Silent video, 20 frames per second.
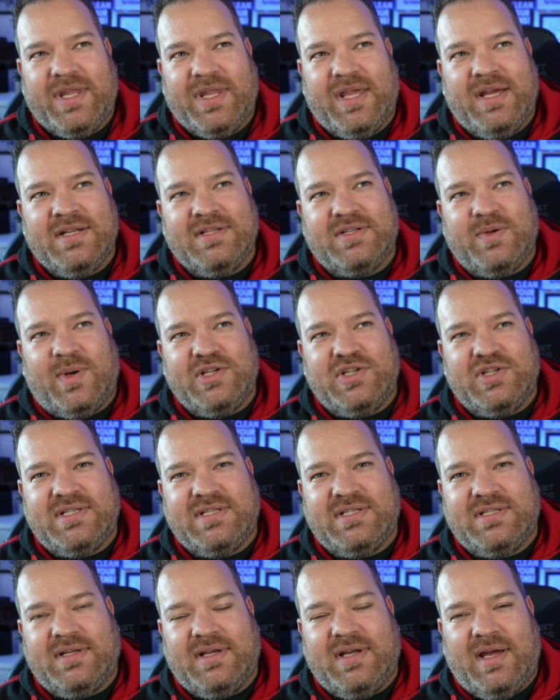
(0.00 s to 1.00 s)
And so
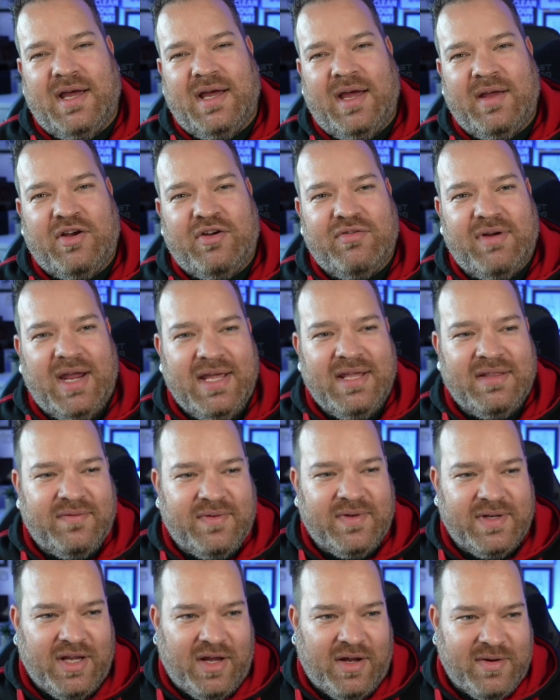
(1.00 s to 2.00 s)
I created the
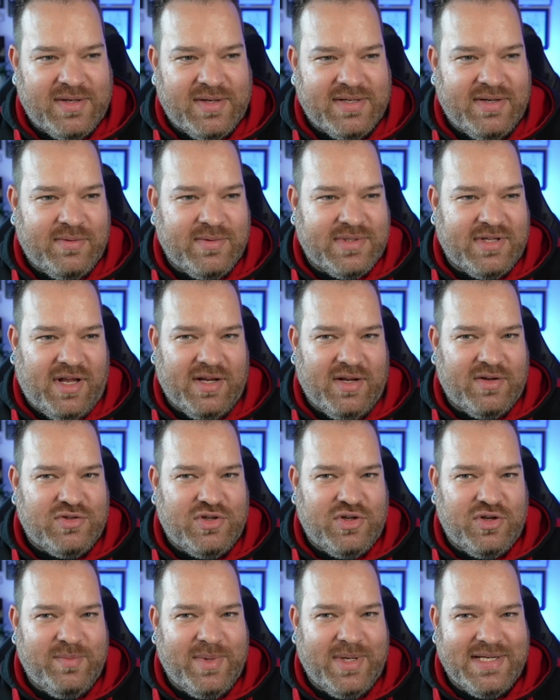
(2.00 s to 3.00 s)
video. It was like
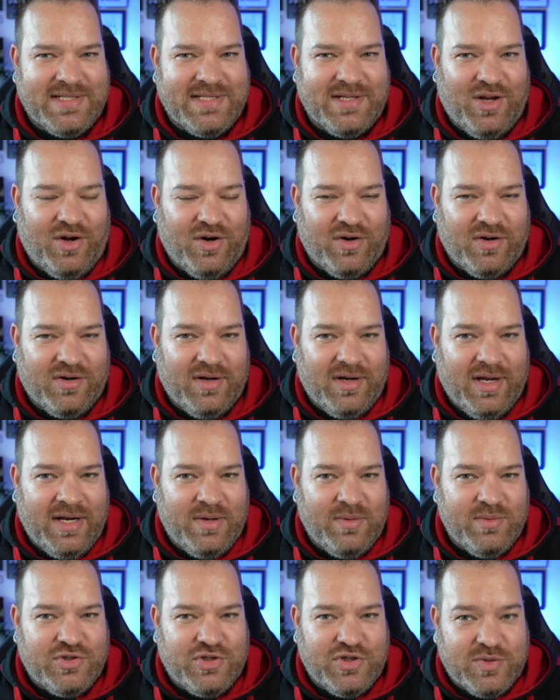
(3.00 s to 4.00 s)
2 minutes long, and
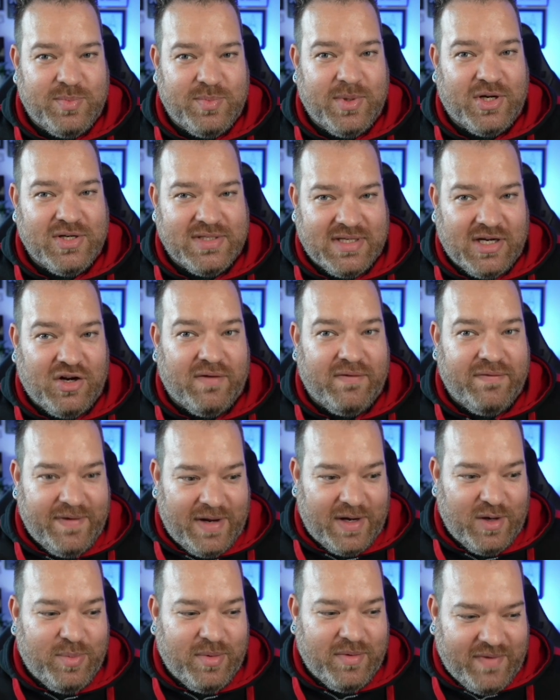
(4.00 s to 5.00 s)
it was just because I got
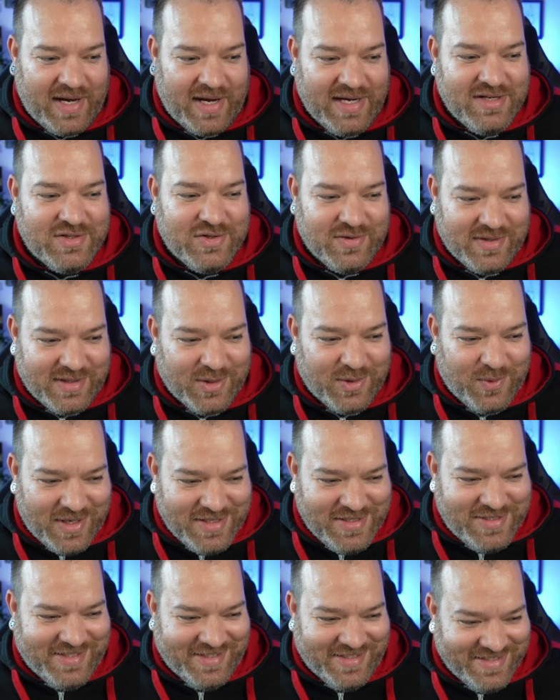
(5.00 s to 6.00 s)
fed up of answering the
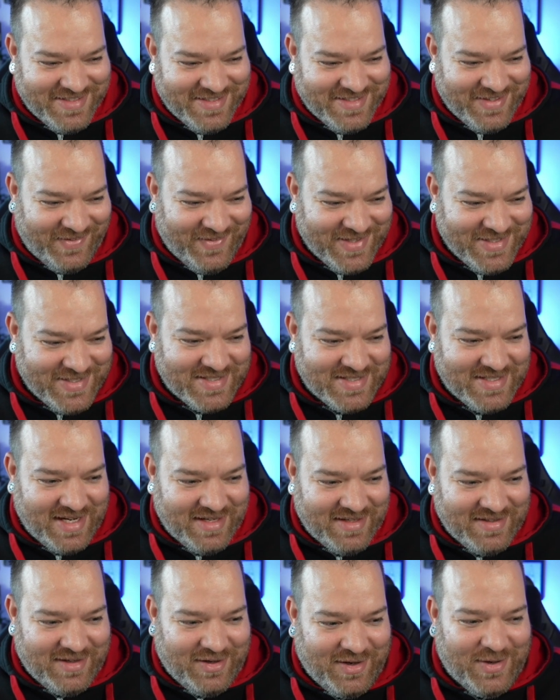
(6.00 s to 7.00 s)
questions. So I just
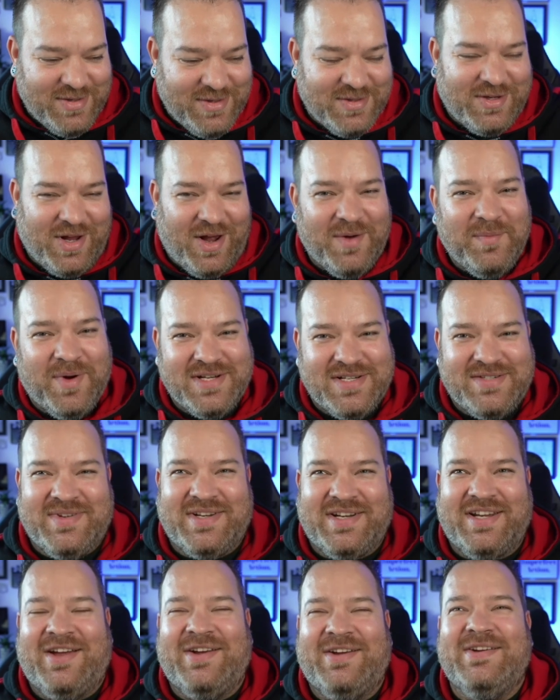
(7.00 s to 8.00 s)
said, go and watch the
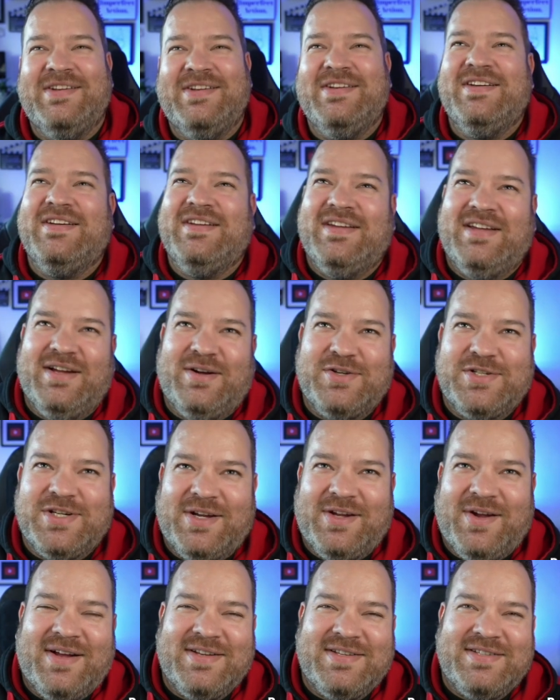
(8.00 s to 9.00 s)
video. I'll show
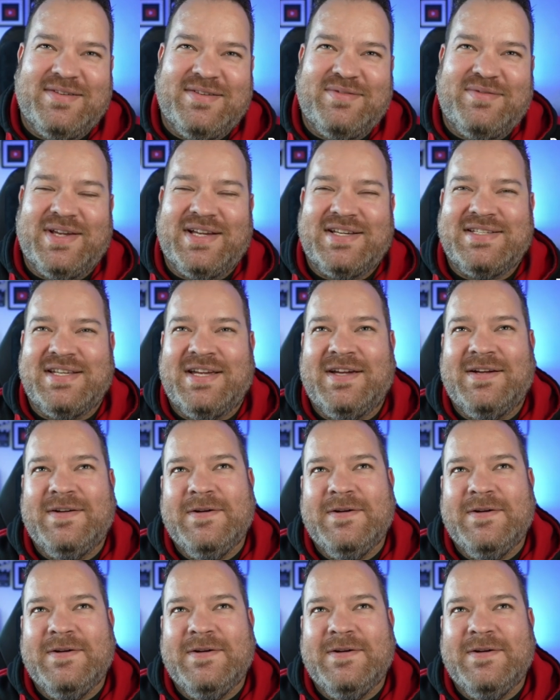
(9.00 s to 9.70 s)
you how to fix it.